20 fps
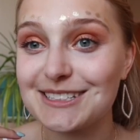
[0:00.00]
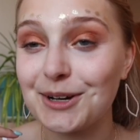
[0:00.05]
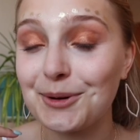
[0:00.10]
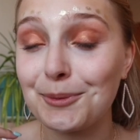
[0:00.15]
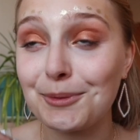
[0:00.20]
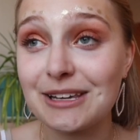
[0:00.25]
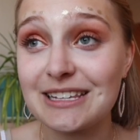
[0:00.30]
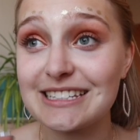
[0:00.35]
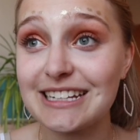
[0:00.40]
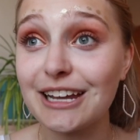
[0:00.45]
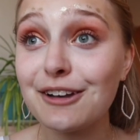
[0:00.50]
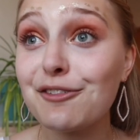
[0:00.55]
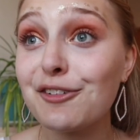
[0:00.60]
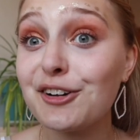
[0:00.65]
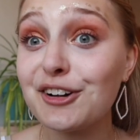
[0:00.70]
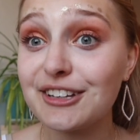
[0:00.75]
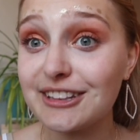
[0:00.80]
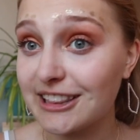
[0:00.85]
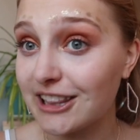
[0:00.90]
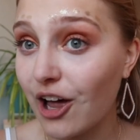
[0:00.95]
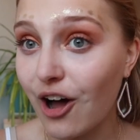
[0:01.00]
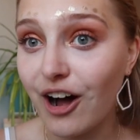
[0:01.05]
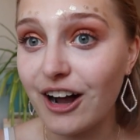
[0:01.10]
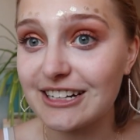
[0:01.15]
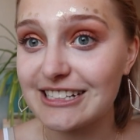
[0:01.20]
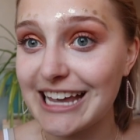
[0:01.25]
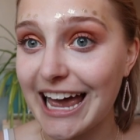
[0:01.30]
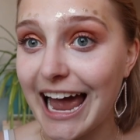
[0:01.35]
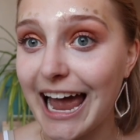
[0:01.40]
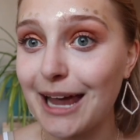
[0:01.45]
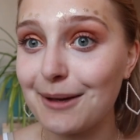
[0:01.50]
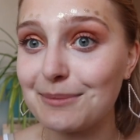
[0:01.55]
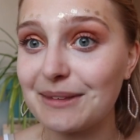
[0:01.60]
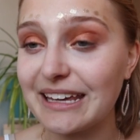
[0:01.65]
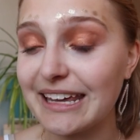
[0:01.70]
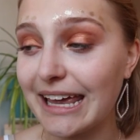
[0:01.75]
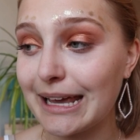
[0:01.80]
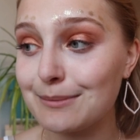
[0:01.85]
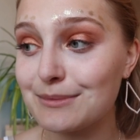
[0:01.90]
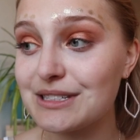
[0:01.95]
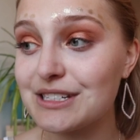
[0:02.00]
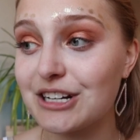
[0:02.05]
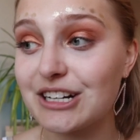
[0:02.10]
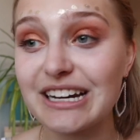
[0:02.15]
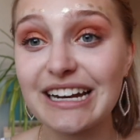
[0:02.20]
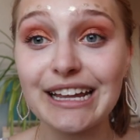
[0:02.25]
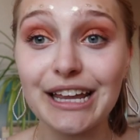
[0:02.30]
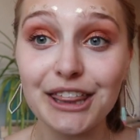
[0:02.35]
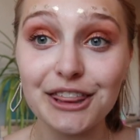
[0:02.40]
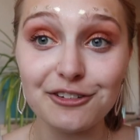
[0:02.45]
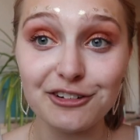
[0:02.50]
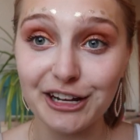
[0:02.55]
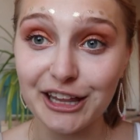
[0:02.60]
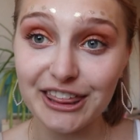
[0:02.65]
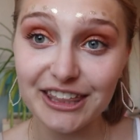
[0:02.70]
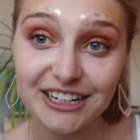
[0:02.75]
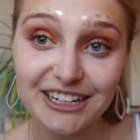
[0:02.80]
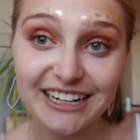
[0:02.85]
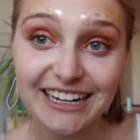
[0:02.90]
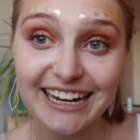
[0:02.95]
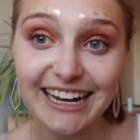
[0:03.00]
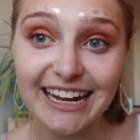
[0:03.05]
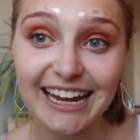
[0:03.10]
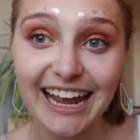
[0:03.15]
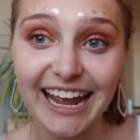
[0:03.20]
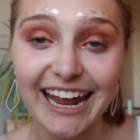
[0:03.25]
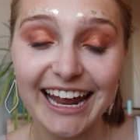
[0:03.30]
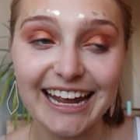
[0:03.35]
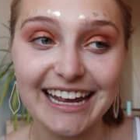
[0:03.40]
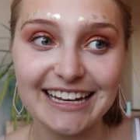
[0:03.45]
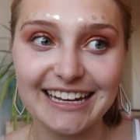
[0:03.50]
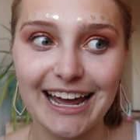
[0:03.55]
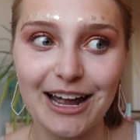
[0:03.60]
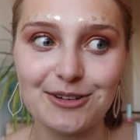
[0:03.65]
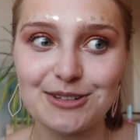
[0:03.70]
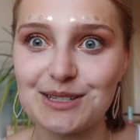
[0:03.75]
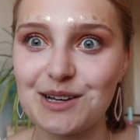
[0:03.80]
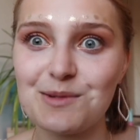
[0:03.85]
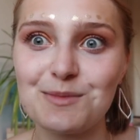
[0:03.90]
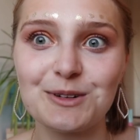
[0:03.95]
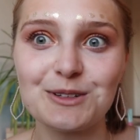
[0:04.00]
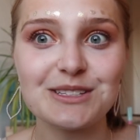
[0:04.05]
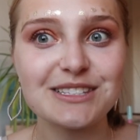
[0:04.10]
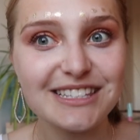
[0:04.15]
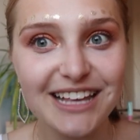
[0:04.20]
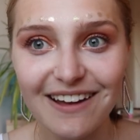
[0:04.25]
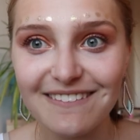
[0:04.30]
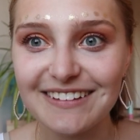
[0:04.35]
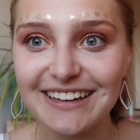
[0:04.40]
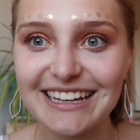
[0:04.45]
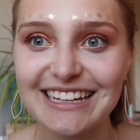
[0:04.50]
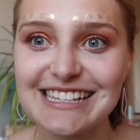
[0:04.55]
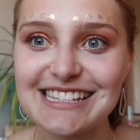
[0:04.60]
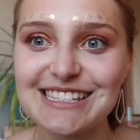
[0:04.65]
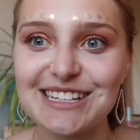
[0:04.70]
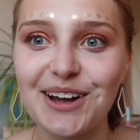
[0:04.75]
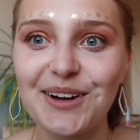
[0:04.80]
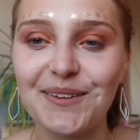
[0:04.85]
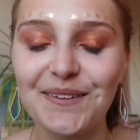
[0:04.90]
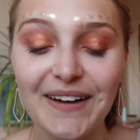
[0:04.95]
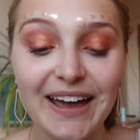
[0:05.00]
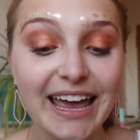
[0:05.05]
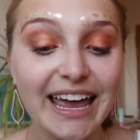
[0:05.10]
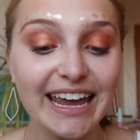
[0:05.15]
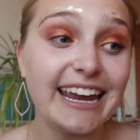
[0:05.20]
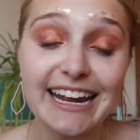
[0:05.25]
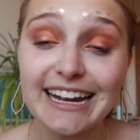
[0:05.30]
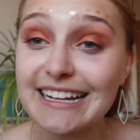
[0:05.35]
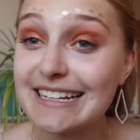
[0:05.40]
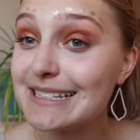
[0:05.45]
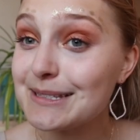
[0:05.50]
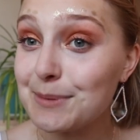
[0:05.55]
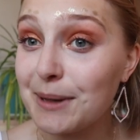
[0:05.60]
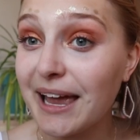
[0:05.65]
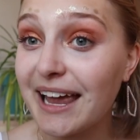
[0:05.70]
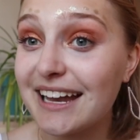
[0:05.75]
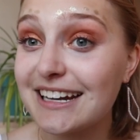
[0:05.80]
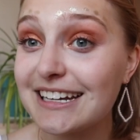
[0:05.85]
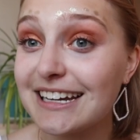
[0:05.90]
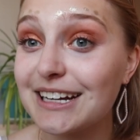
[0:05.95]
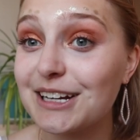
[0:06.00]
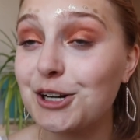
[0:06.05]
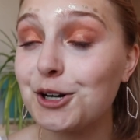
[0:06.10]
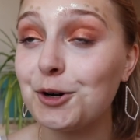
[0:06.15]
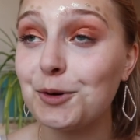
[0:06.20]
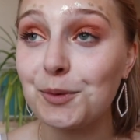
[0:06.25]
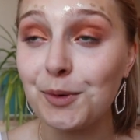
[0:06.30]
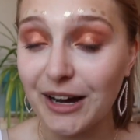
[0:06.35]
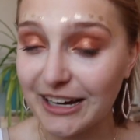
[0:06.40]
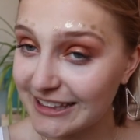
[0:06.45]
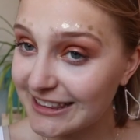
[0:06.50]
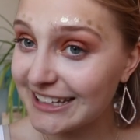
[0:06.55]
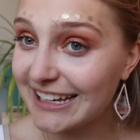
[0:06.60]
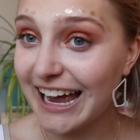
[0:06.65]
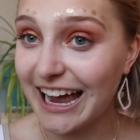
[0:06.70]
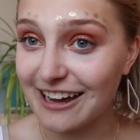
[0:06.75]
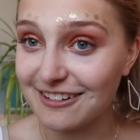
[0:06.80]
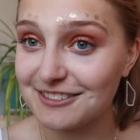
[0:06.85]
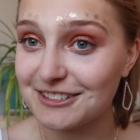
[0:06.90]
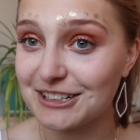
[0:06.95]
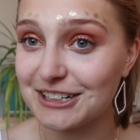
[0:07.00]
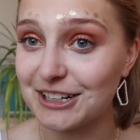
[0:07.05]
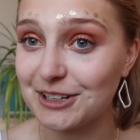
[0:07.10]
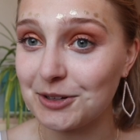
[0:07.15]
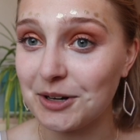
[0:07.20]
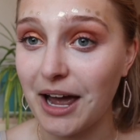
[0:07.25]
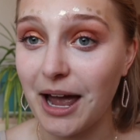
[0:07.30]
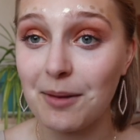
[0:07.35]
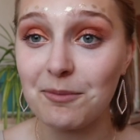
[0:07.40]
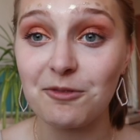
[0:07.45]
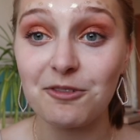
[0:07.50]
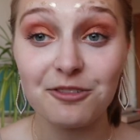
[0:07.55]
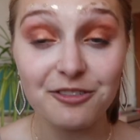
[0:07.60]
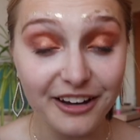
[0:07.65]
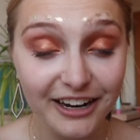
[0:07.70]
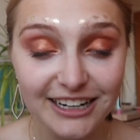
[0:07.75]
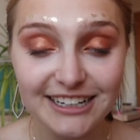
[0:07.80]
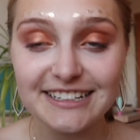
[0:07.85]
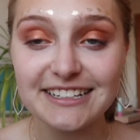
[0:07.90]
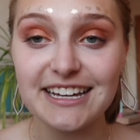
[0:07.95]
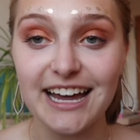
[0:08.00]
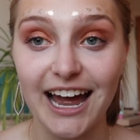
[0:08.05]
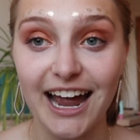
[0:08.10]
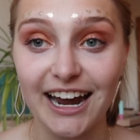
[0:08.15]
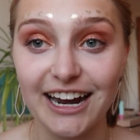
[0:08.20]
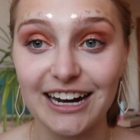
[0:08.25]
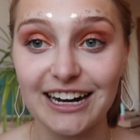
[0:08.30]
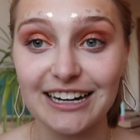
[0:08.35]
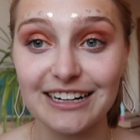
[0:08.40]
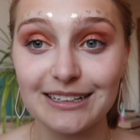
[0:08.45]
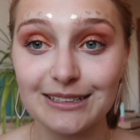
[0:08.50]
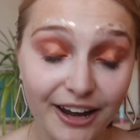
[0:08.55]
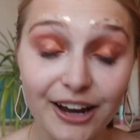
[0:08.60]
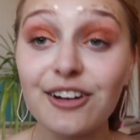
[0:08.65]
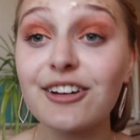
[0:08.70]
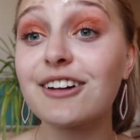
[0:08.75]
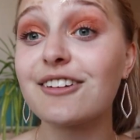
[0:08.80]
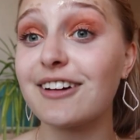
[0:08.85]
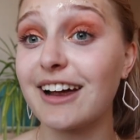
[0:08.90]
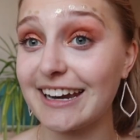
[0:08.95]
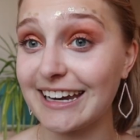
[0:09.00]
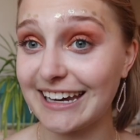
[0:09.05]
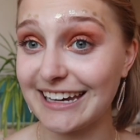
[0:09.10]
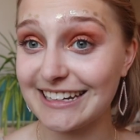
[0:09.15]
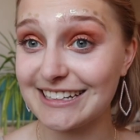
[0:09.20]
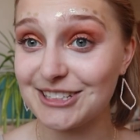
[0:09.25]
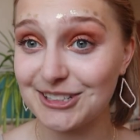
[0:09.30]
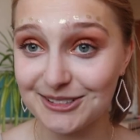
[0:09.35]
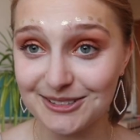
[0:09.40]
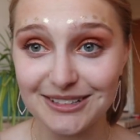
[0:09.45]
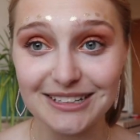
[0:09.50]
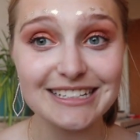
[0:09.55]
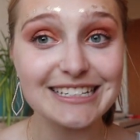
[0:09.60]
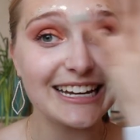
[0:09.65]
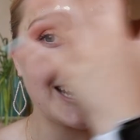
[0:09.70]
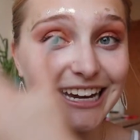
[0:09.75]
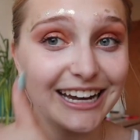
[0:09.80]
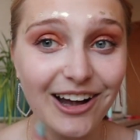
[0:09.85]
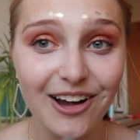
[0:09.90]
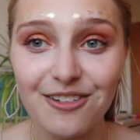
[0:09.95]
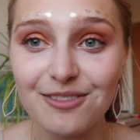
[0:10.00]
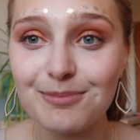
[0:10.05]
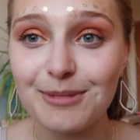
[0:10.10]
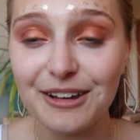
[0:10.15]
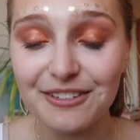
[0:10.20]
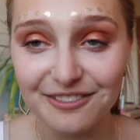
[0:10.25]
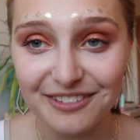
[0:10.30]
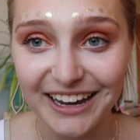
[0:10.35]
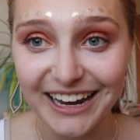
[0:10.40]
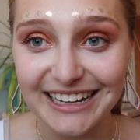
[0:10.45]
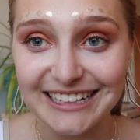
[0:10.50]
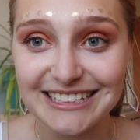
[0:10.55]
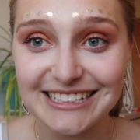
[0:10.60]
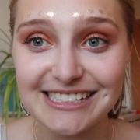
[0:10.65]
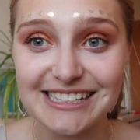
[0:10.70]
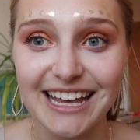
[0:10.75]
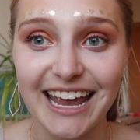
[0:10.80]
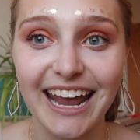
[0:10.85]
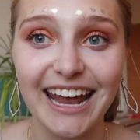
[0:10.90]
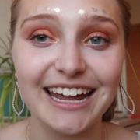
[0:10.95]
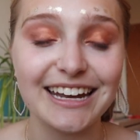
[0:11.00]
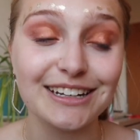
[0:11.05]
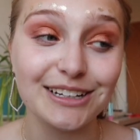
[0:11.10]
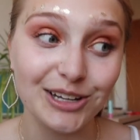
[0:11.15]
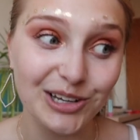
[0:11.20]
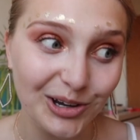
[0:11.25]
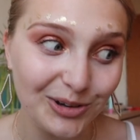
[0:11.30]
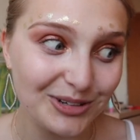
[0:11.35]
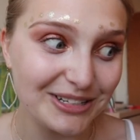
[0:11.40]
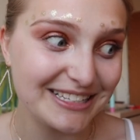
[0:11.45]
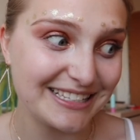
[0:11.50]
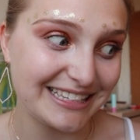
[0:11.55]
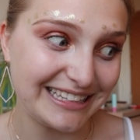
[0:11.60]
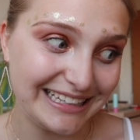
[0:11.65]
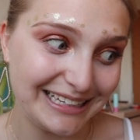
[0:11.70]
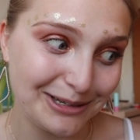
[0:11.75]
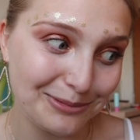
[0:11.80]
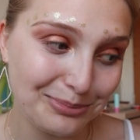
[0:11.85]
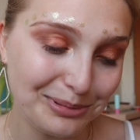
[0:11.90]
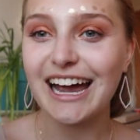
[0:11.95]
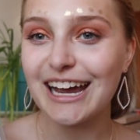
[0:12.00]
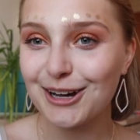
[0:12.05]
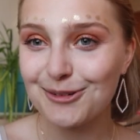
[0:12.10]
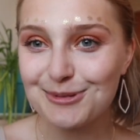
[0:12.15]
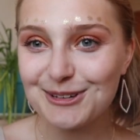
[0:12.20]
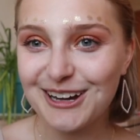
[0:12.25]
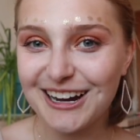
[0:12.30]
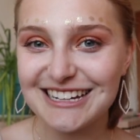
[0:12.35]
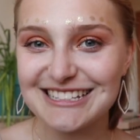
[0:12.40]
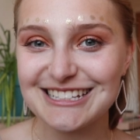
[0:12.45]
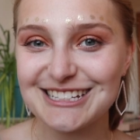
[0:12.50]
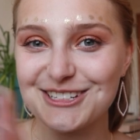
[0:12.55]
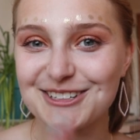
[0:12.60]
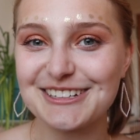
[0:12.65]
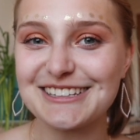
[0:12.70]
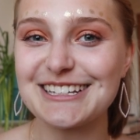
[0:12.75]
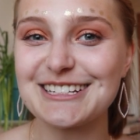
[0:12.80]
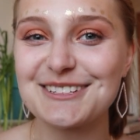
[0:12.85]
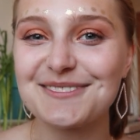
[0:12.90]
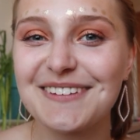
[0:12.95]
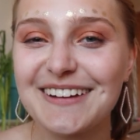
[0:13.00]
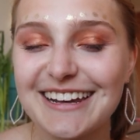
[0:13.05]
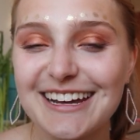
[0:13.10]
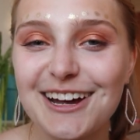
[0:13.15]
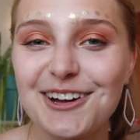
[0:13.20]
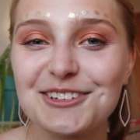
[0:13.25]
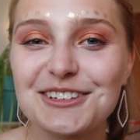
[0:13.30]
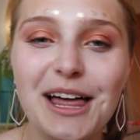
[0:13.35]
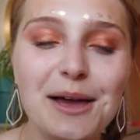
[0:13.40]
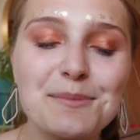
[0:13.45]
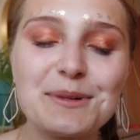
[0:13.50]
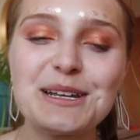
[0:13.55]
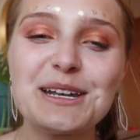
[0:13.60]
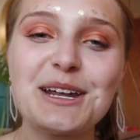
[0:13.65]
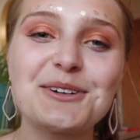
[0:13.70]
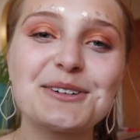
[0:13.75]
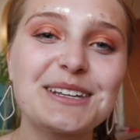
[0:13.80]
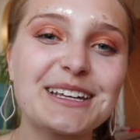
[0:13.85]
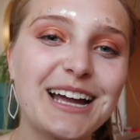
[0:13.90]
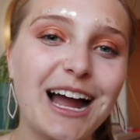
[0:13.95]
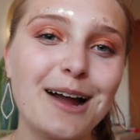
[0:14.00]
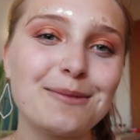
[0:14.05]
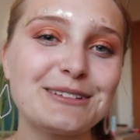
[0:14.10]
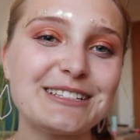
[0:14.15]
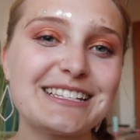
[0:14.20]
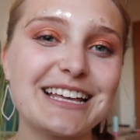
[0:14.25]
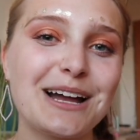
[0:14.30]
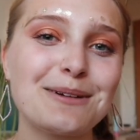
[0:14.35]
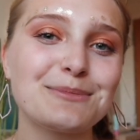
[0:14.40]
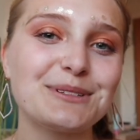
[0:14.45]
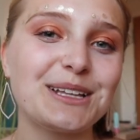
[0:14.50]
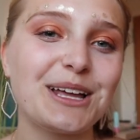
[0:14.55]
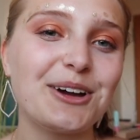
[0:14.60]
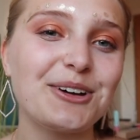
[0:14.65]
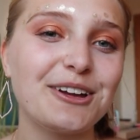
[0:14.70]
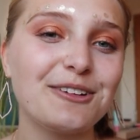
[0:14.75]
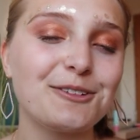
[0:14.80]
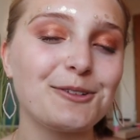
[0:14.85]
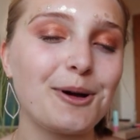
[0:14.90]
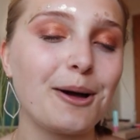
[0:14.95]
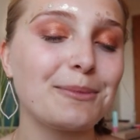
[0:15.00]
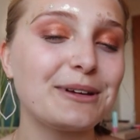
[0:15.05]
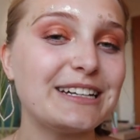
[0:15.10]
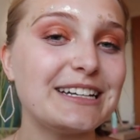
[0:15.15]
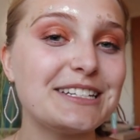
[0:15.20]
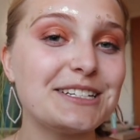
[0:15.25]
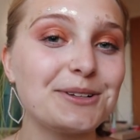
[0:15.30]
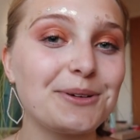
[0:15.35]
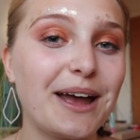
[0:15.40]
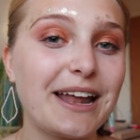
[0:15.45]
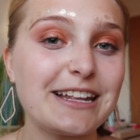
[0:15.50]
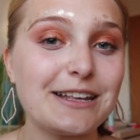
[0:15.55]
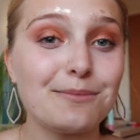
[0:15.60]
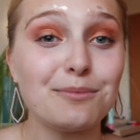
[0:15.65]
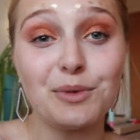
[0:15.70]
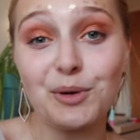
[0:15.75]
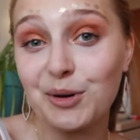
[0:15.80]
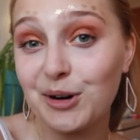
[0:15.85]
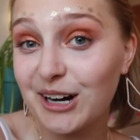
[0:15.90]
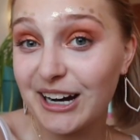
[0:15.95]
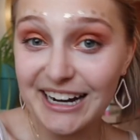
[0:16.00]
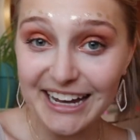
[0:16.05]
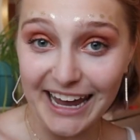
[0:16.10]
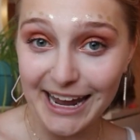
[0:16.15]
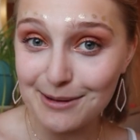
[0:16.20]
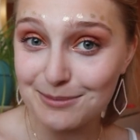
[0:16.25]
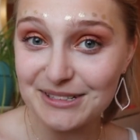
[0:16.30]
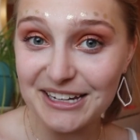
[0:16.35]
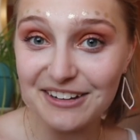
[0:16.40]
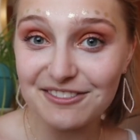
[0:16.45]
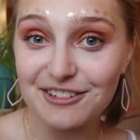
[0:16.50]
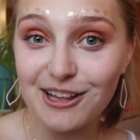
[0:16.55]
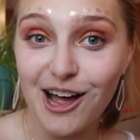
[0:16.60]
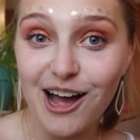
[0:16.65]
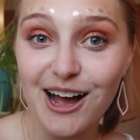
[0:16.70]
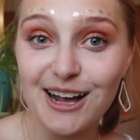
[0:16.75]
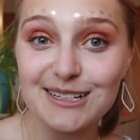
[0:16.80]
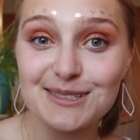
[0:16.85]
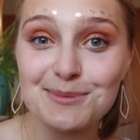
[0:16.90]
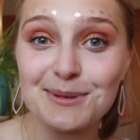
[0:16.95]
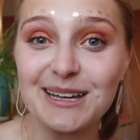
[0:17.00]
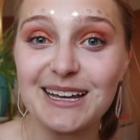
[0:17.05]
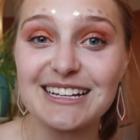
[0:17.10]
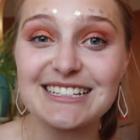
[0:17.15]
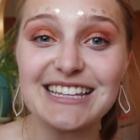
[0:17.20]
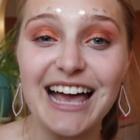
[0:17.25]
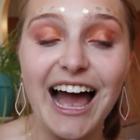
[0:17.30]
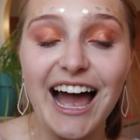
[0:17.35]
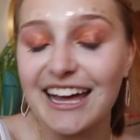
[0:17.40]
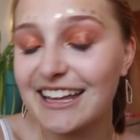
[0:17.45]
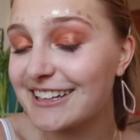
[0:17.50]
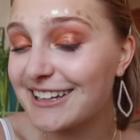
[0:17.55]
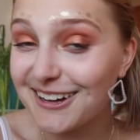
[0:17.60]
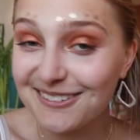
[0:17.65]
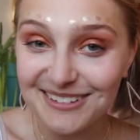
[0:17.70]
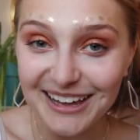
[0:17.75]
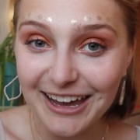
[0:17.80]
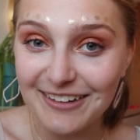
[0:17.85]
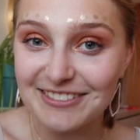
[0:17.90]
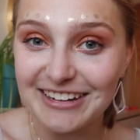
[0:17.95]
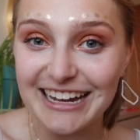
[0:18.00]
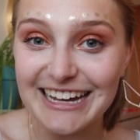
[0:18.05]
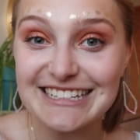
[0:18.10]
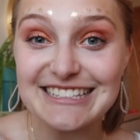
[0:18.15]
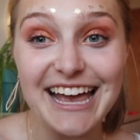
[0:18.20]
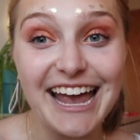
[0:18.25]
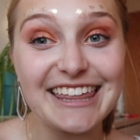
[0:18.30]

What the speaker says: so we stayed for a long time. The game started at 3:30 and now it's almost 7, so it has been quite the afternoon. I'm very tired, very ready to take off my face and go to sleep. I hope you guys enjoyed this video. Let me know in the comments down below if you want me to do any more game day vlogs, because I love game days.